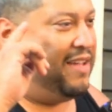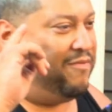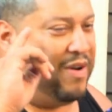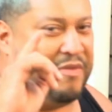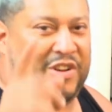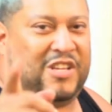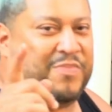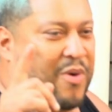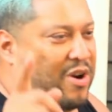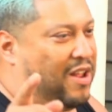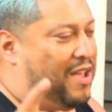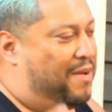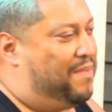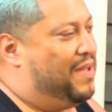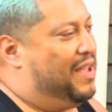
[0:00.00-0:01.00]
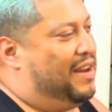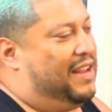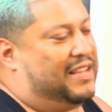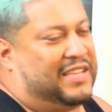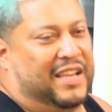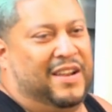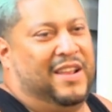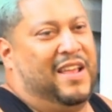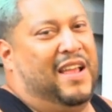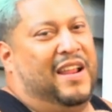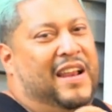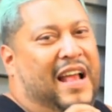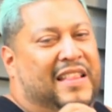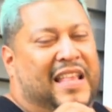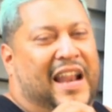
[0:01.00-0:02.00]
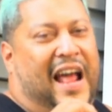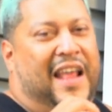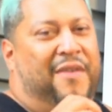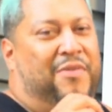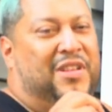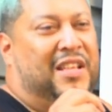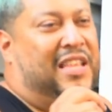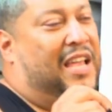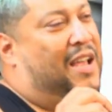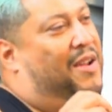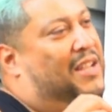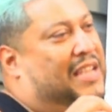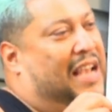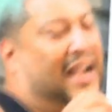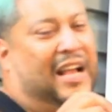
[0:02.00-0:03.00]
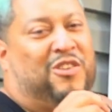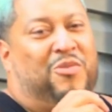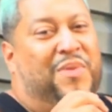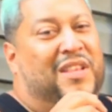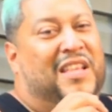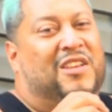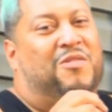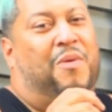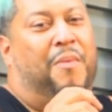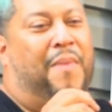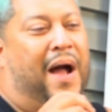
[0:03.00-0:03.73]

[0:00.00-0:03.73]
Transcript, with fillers: Very smart of him. Listen, not that I wasn't thinking. Listen, I got so many things on my